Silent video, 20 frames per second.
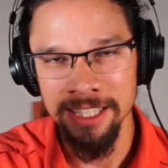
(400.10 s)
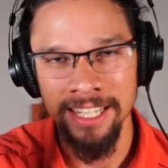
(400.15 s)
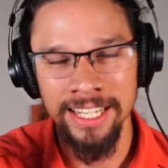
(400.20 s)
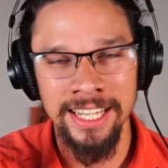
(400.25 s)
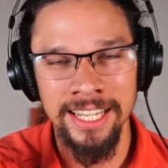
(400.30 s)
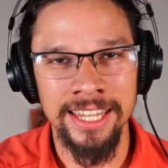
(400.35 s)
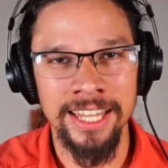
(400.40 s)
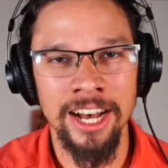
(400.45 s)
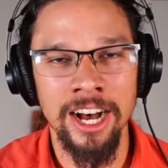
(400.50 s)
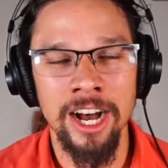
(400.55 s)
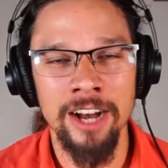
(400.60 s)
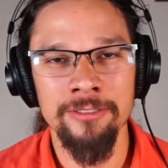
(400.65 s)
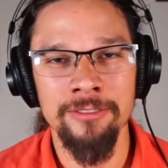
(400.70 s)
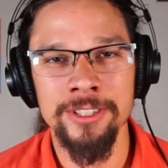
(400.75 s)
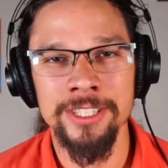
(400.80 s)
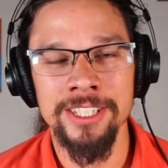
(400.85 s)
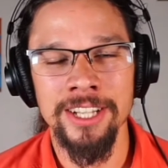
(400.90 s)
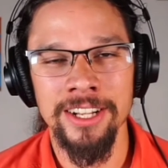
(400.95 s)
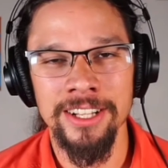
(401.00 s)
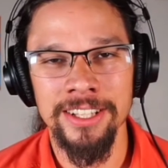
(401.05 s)
in the
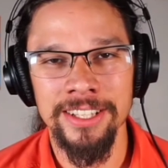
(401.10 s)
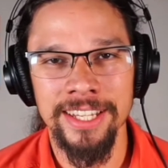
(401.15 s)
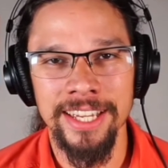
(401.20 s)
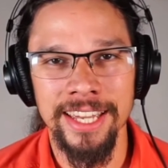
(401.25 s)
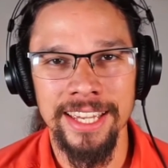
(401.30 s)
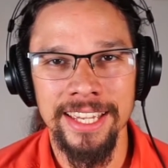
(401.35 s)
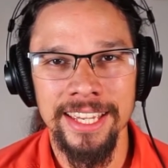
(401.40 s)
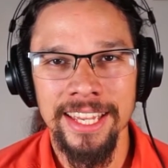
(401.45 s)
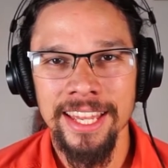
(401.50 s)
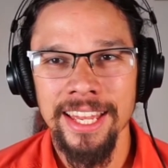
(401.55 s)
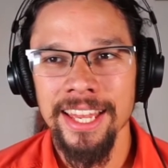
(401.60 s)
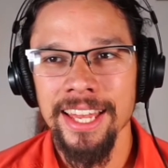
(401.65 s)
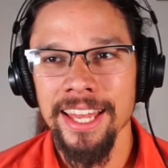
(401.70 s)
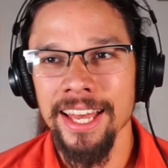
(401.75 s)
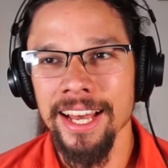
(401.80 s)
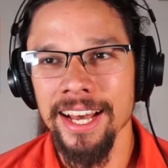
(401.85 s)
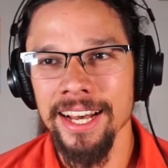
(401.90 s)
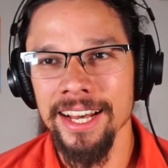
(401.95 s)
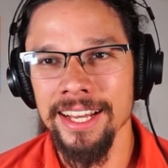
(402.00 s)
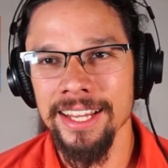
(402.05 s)
office all day.
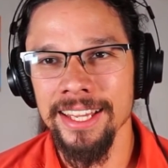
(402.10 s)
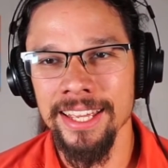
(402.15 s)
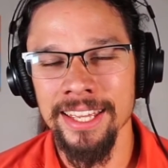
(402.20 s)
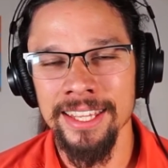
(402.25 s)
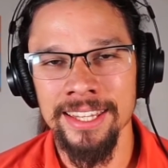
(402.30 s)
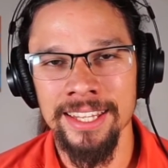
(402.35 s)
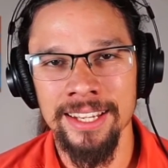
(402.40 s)
And